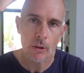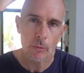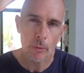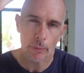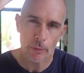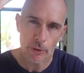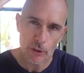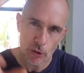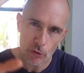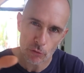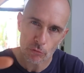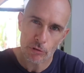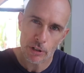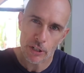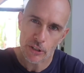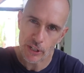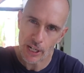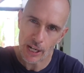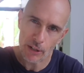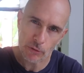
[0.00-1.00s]
We can just
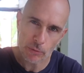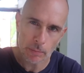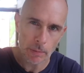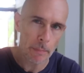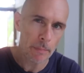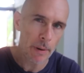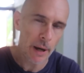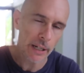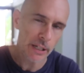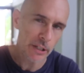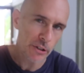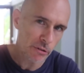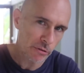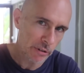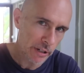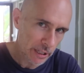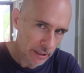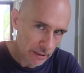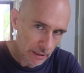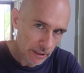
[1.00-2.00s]
reach out to a papaya
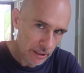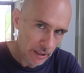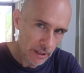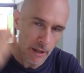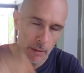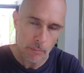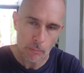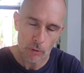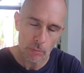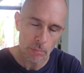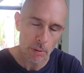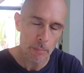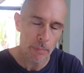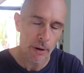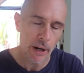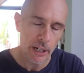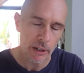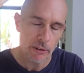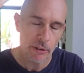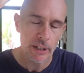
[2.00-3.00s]
tree and put
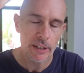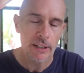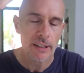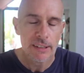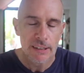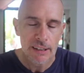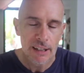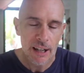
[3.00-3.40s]
papaya in,